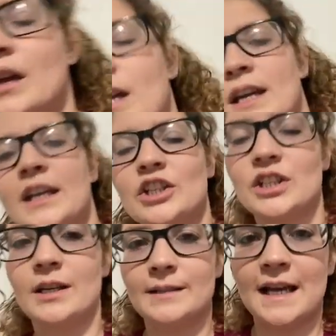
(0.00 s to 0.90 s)
He just
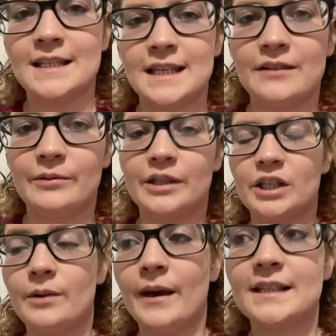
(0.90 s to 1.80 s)
kept asking if we could
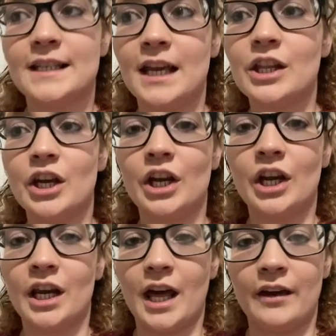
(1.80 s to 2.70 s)
get back together,
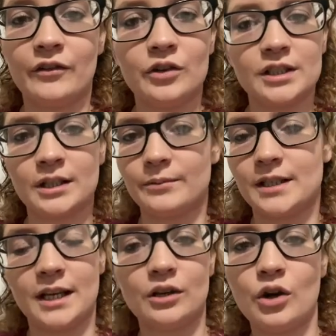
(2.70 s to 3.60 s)
and I, of course, kept
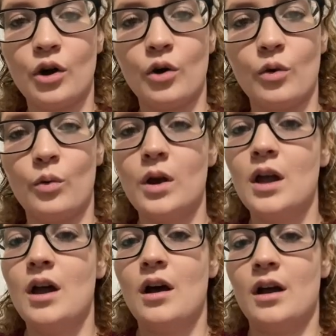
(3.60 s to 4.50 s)
saying no.
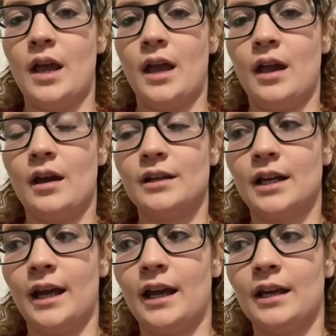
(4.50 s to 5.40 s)
And
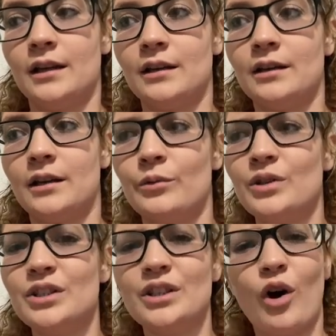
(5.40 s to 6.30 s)
it
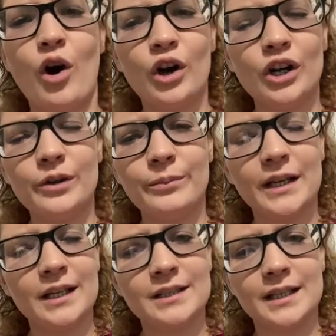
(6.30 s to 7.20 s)
was hard
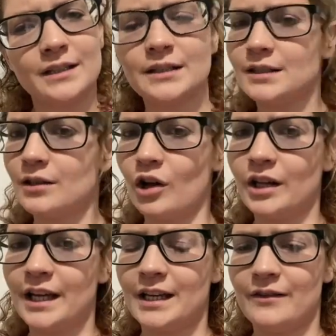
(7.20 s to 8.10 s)
because that's all
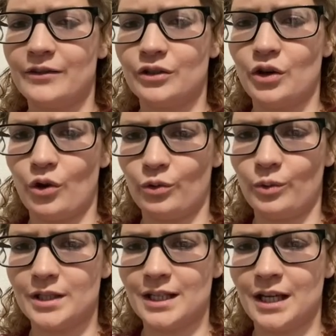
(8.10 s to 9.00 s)
I had ever known
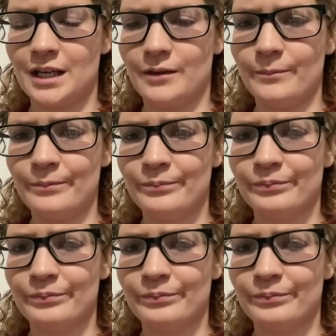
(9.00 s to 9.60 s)
was him.